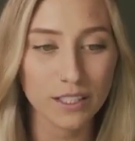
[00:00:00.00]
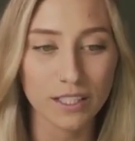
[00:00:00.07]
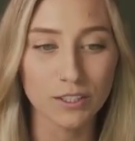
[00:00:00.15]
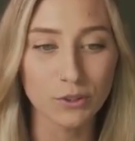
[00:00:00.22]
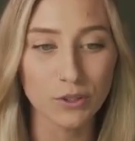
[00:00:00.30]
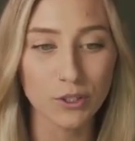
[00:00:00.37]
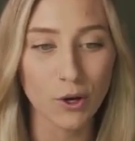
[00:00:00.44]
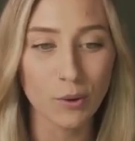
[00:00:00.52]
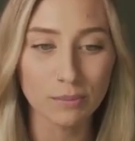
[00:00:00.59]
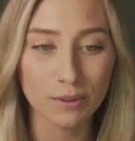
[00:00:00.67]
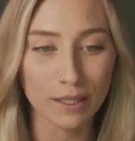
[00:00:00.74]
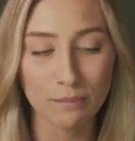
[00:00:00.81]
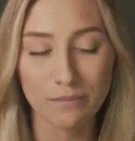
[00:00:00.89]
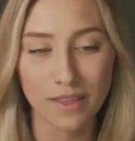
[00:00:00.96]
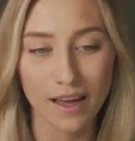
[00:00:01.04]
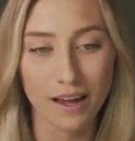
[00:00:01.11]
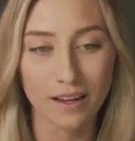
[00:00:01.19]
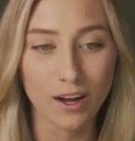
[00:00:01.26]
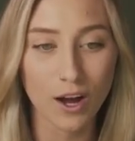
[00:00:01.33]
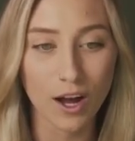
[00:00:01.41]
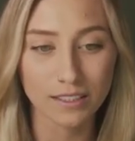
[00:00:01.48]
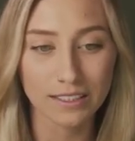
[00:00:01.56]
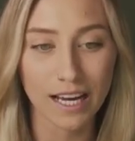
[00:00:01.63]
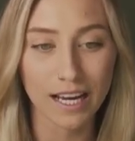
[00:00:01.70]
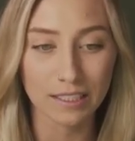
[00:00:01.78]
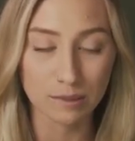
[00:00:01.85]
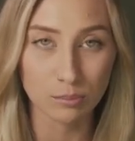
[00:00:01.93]
and you can open up that
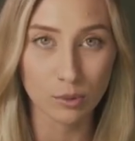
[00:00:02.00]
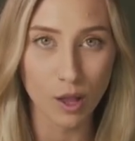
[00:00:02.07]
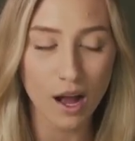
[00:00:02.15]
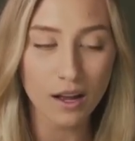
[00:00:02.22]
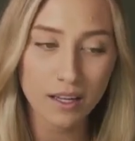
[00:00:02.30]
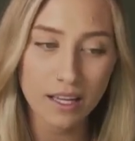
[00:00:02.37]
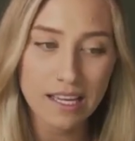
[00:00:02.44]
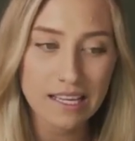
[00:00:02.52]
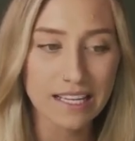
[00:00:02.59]
contact block